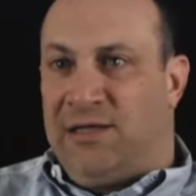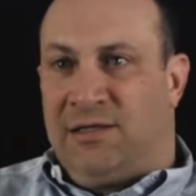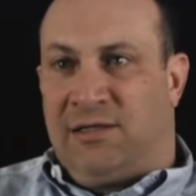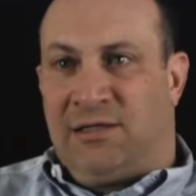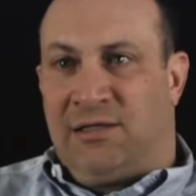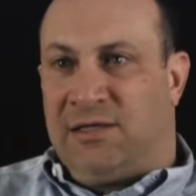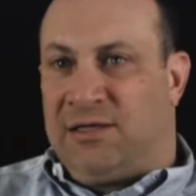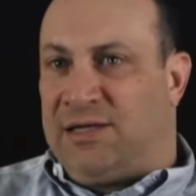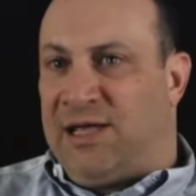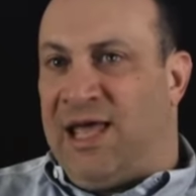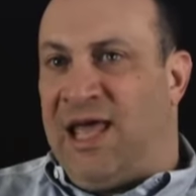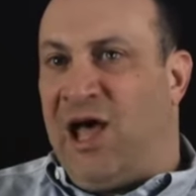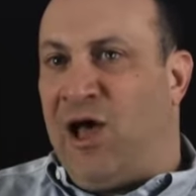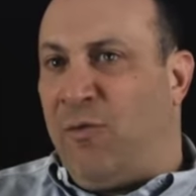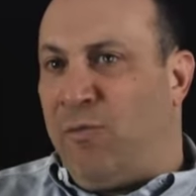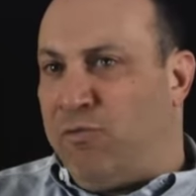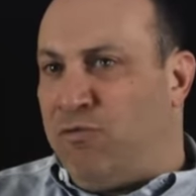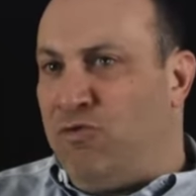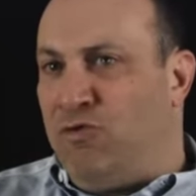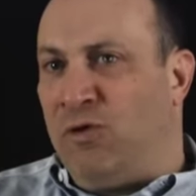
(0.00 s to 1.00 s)
just to
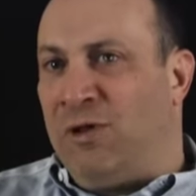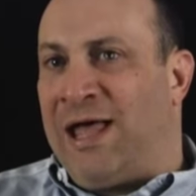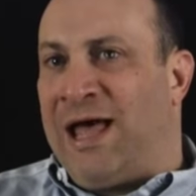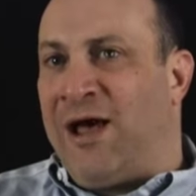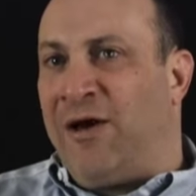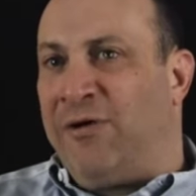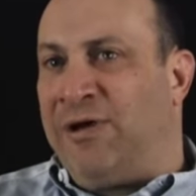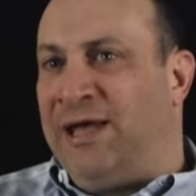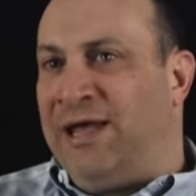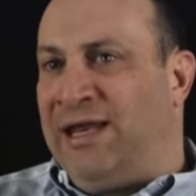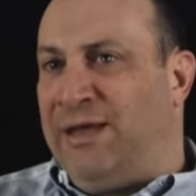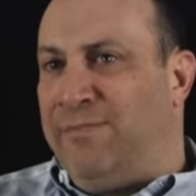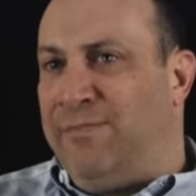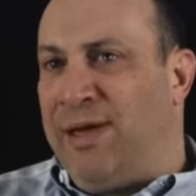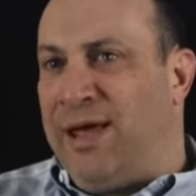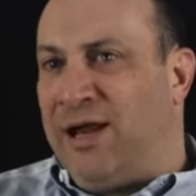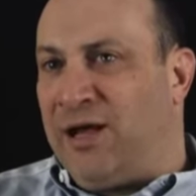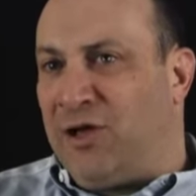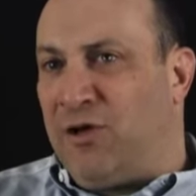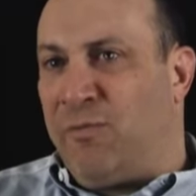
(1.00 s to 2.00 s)
help rule out any
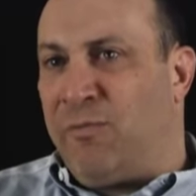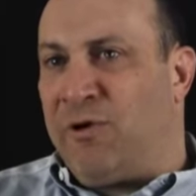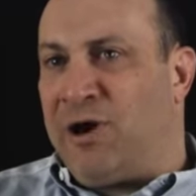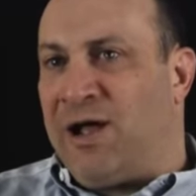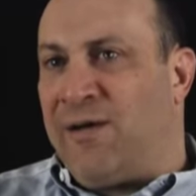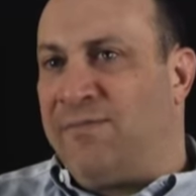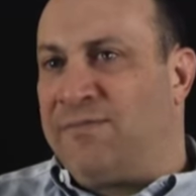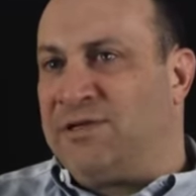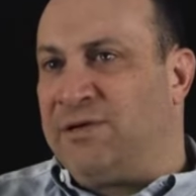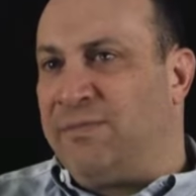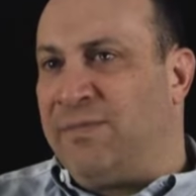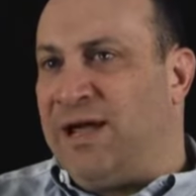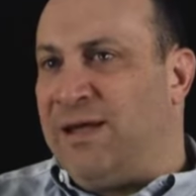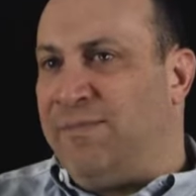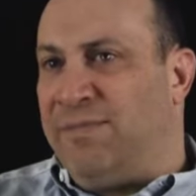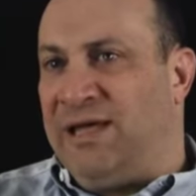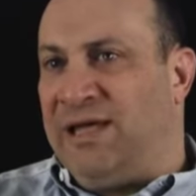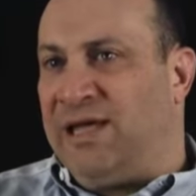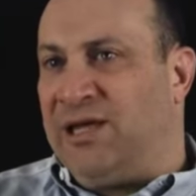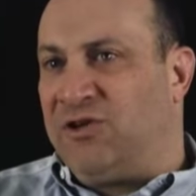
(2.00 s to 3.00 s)
medical problems that might
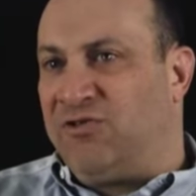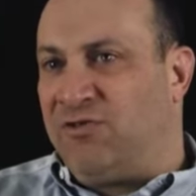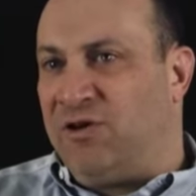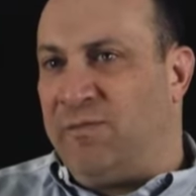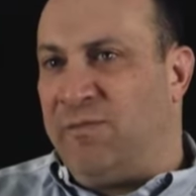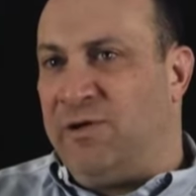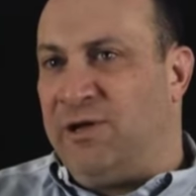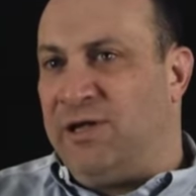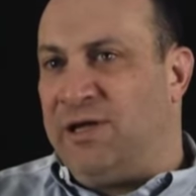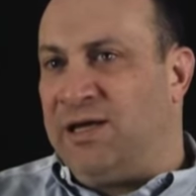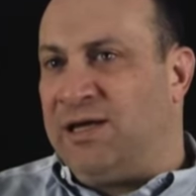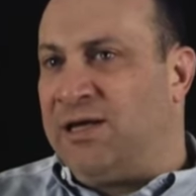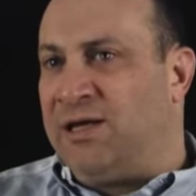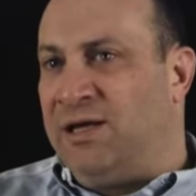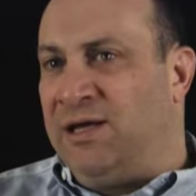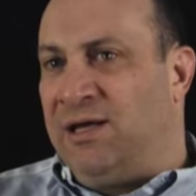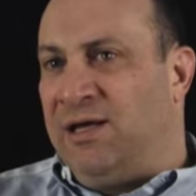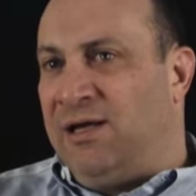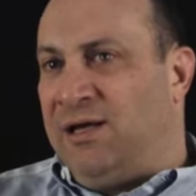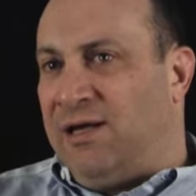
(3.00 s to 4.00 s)
be contributing
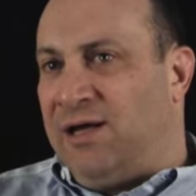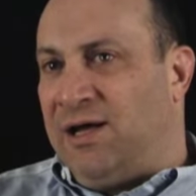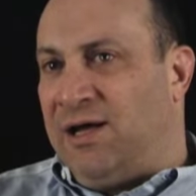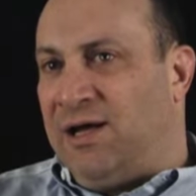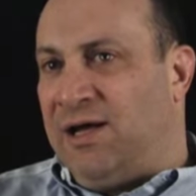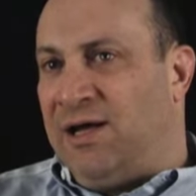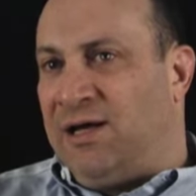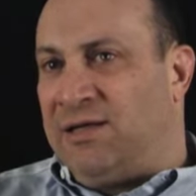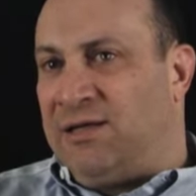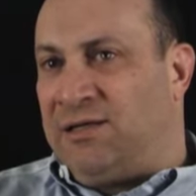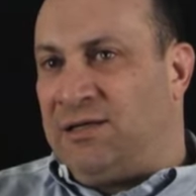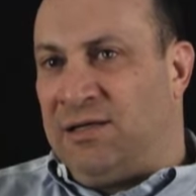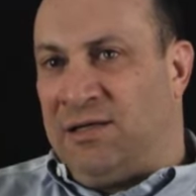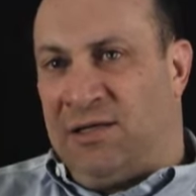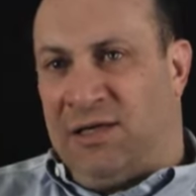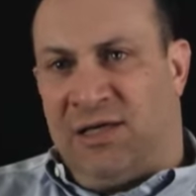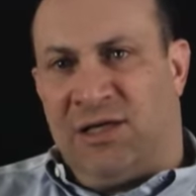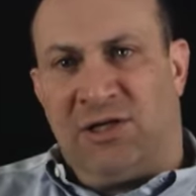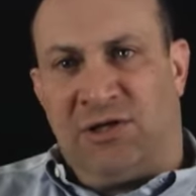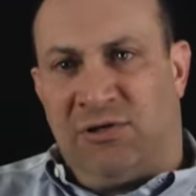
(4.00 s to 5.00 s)
to
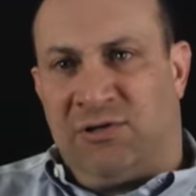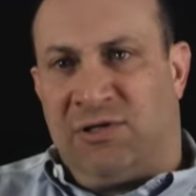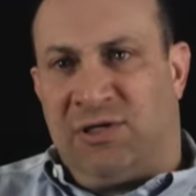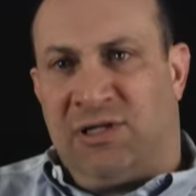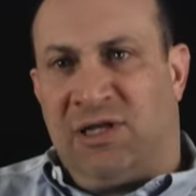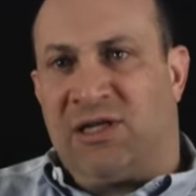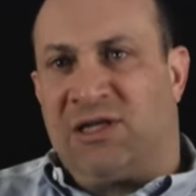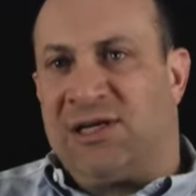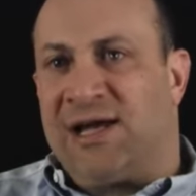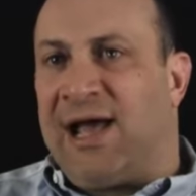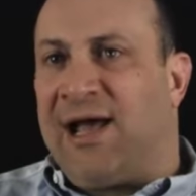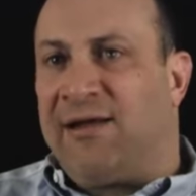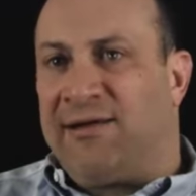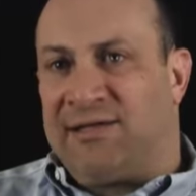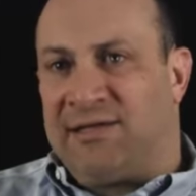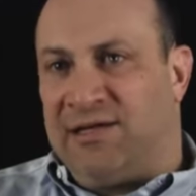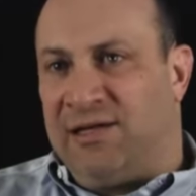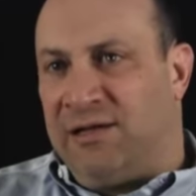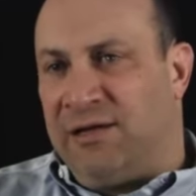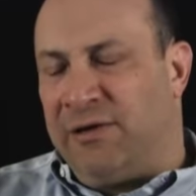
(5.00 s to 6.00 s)
the issues that the child is
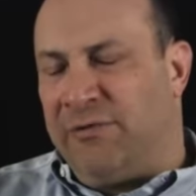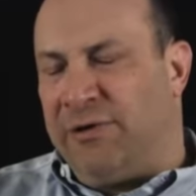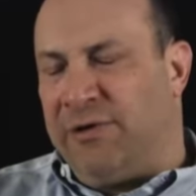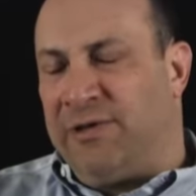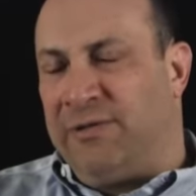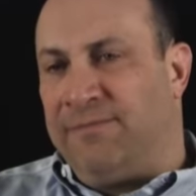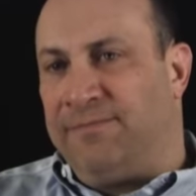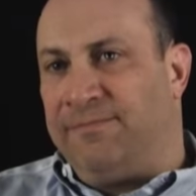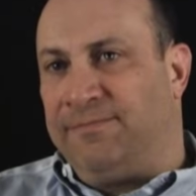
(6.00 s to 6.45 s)
dealing with.